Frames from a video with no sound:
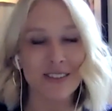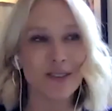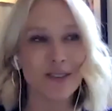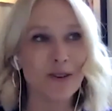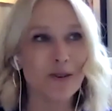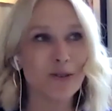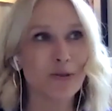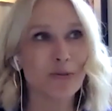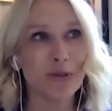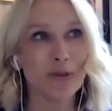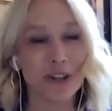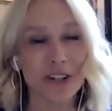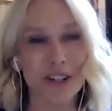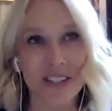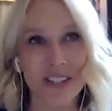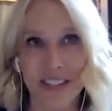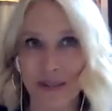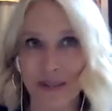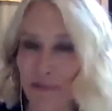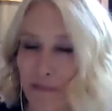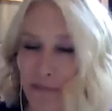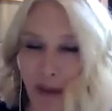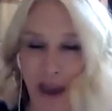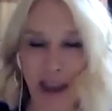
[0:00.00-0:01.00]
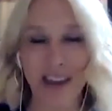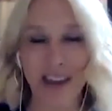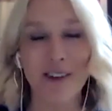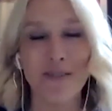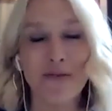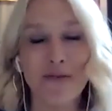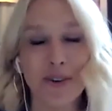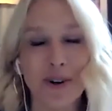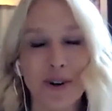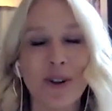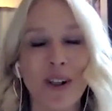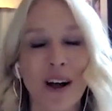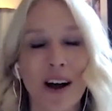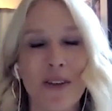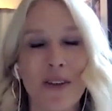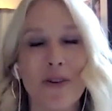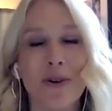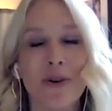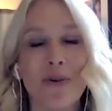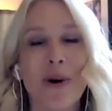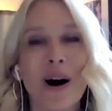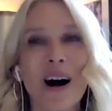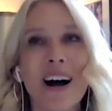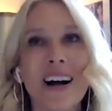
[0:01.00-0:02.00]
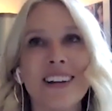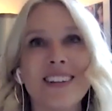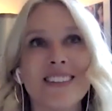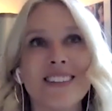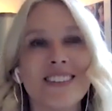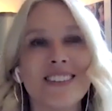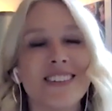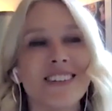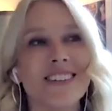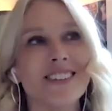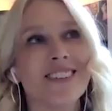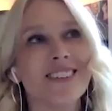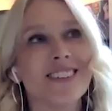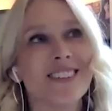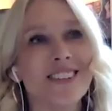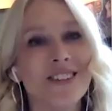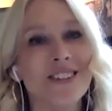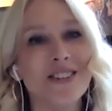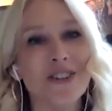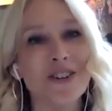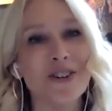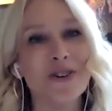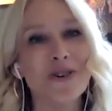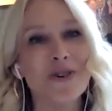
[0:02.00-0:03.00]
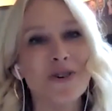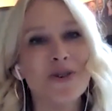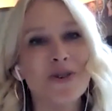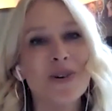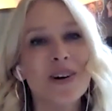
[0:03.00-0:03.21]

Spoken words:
Those were just painful otherwise to do.